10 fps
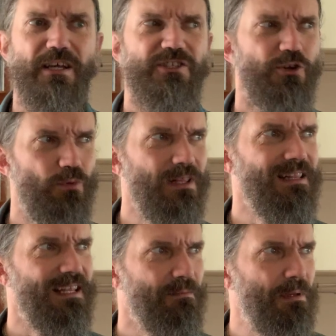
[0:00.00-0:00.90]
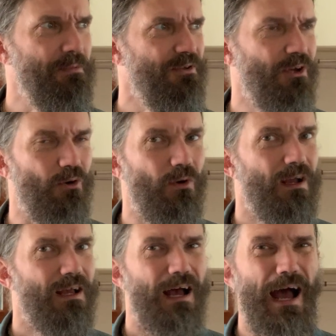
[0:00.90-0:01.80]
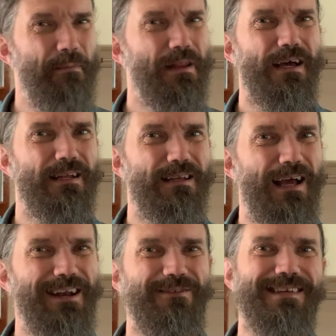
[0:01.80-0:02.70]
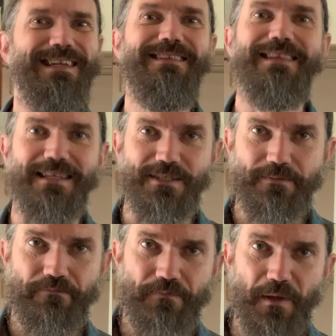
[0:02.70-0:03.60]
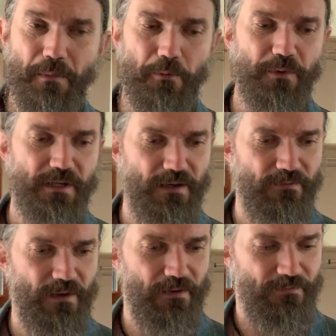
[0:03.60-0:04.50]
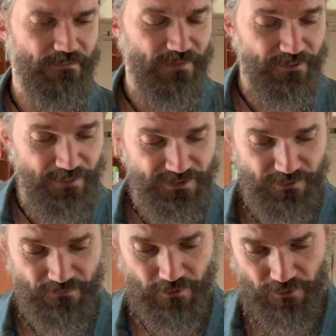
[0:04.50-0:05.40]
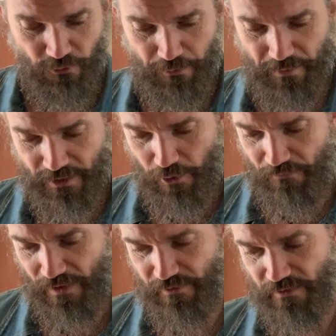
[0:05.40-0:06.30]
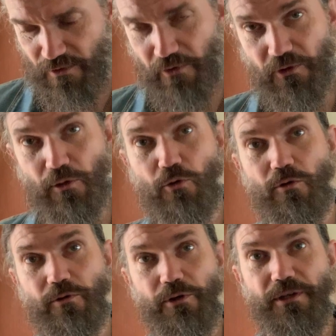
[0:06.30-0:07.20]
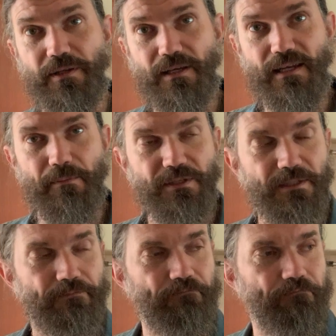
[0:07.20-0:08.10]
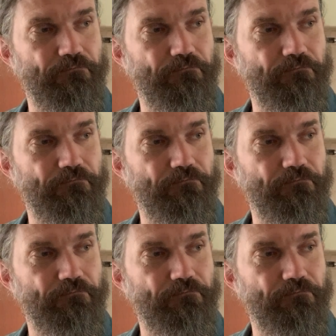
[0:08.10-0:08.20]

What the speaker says: So you're really letting people know, I don't need this. I remember we did a fundraiser for a group I co-founded called The Local Good in Edmonton.